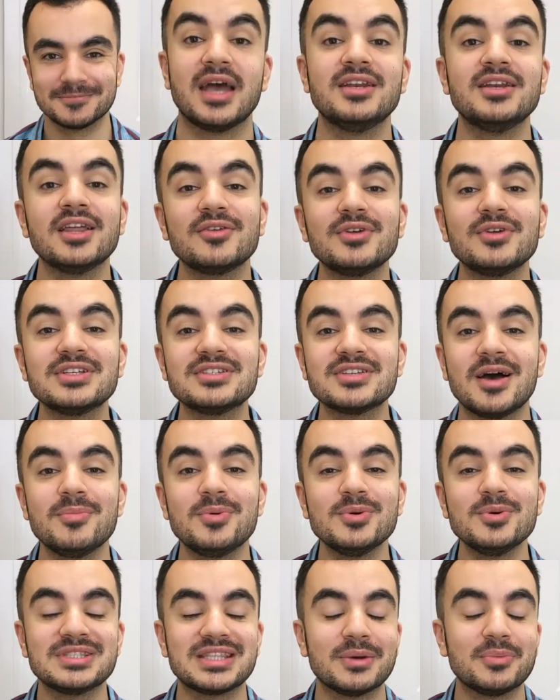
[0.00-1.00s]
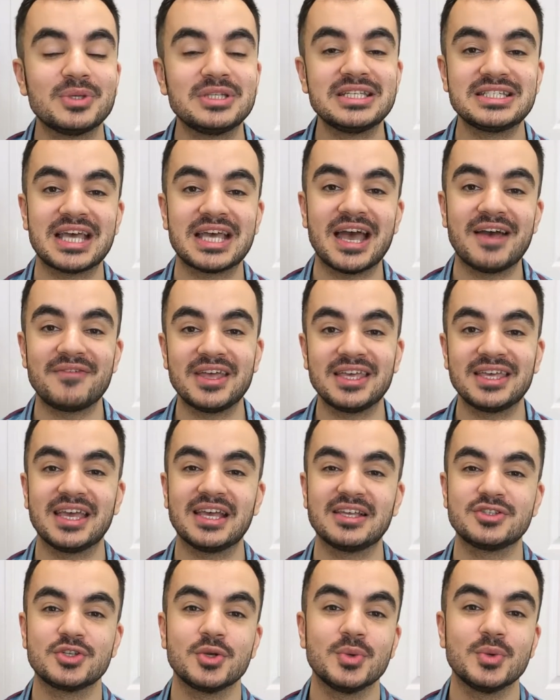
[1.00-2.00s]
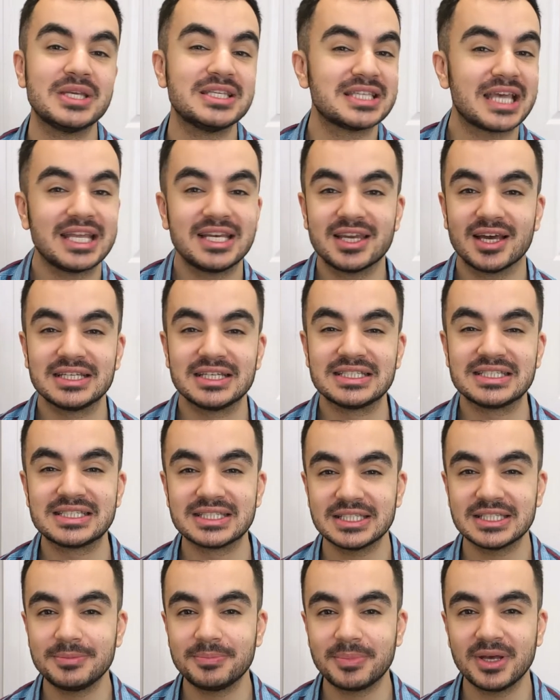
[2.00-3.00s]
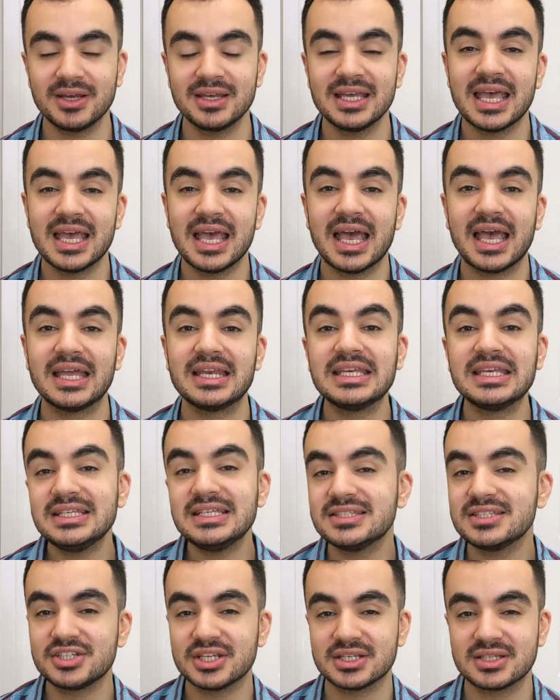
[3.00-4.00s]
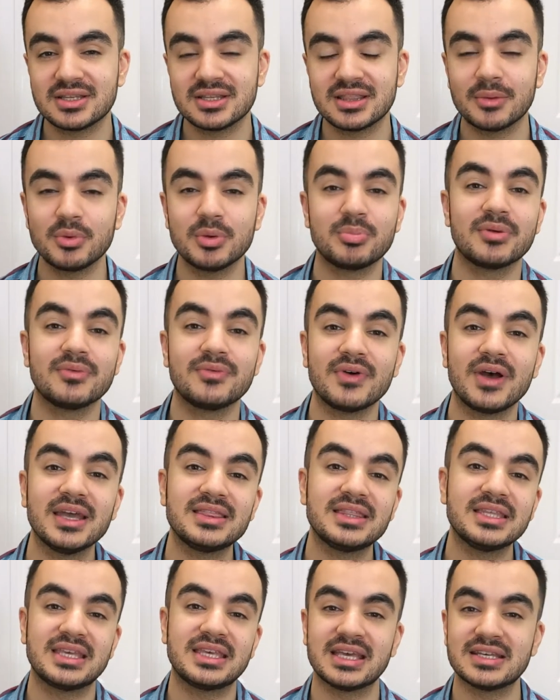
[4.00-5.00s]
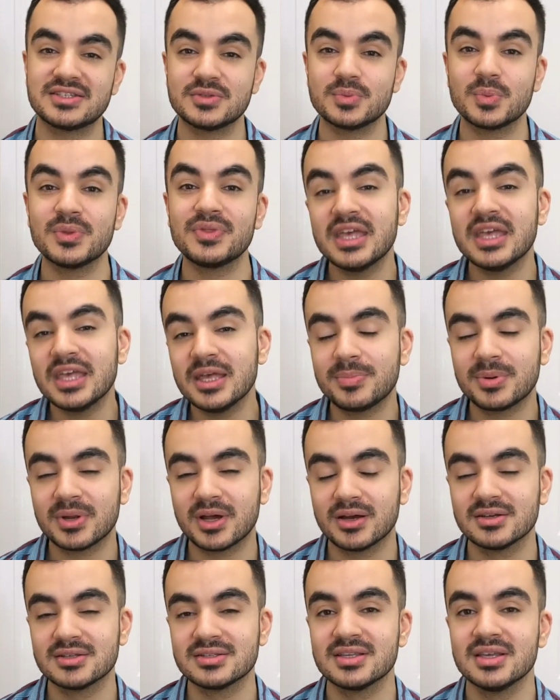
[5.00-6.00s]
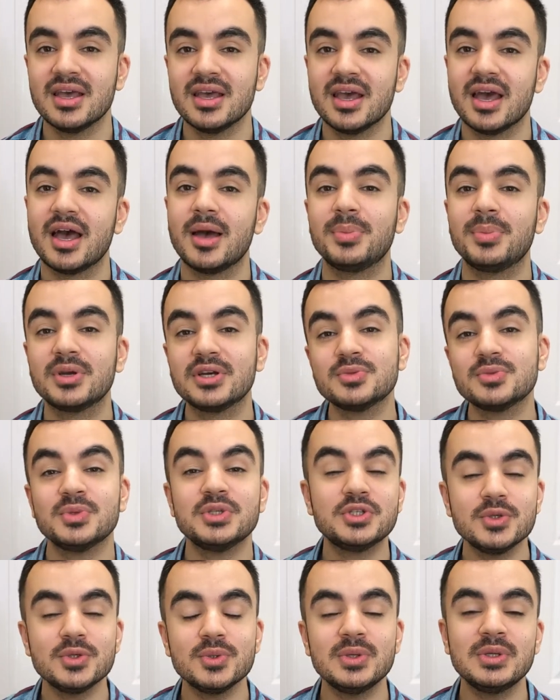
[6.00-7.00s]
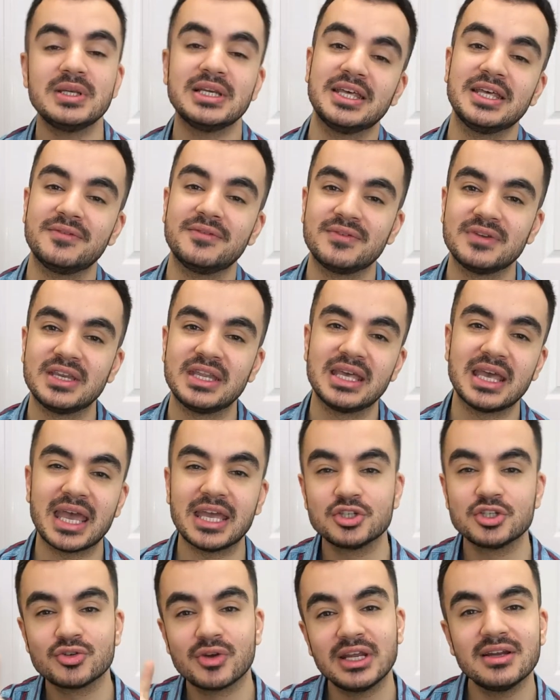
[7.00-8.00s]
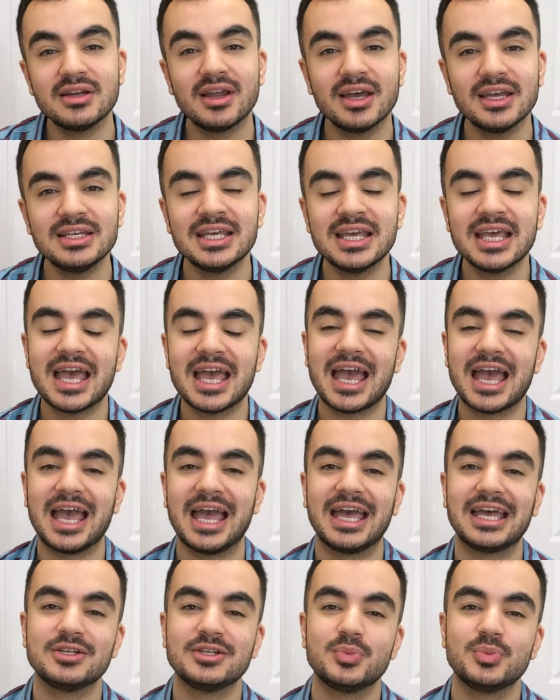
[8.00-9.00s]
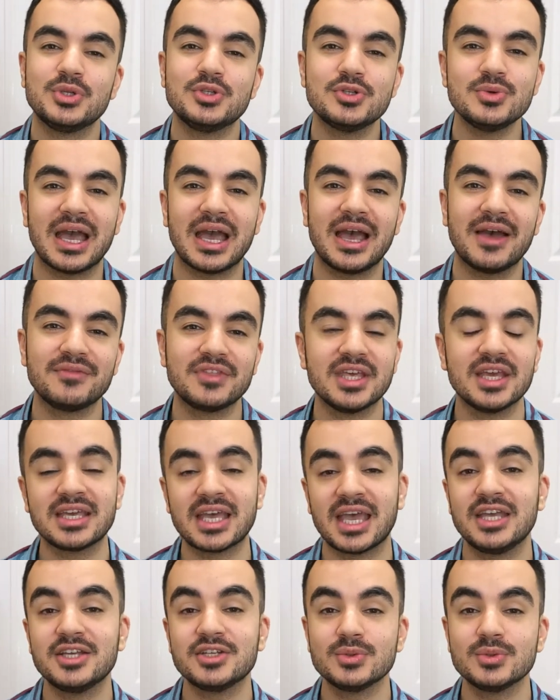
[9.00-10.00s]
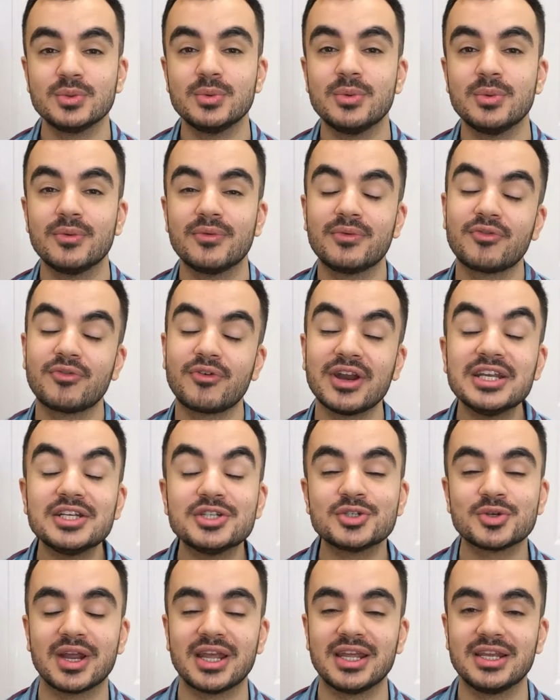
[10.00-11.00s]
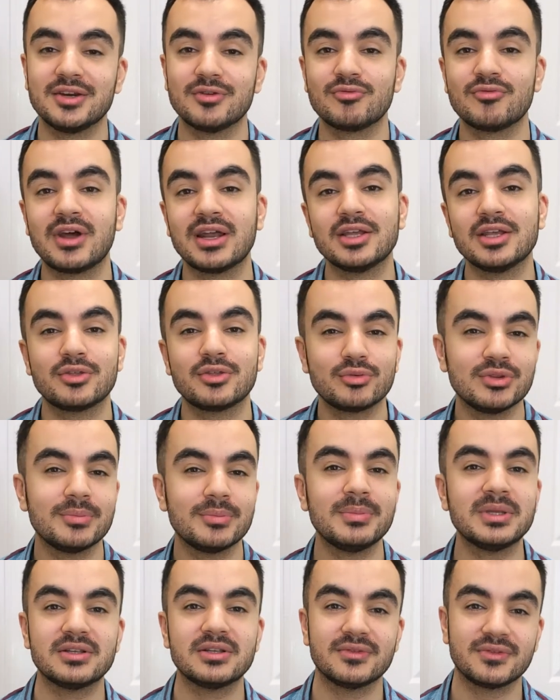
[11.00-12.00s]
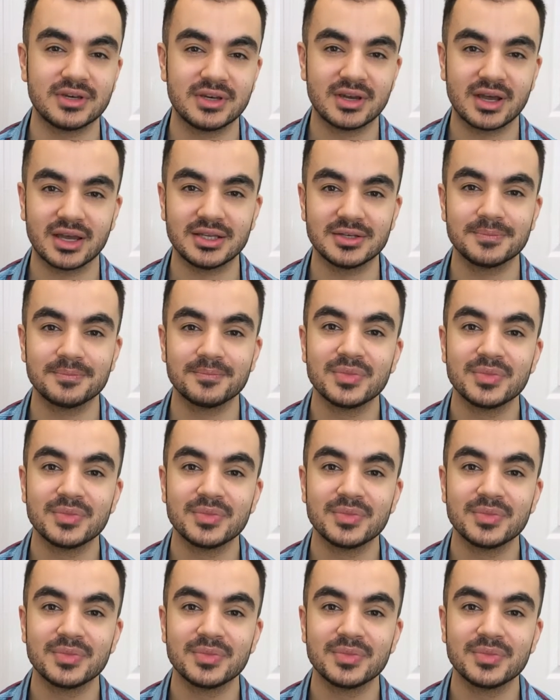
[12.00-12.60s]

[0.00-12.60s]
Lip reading: Another example is that we did have a guest who is a light sleeper, and he suggested that we provide the guests with earplugs because we do live near a train line and we do have the occasional freight train running through the middle of the night.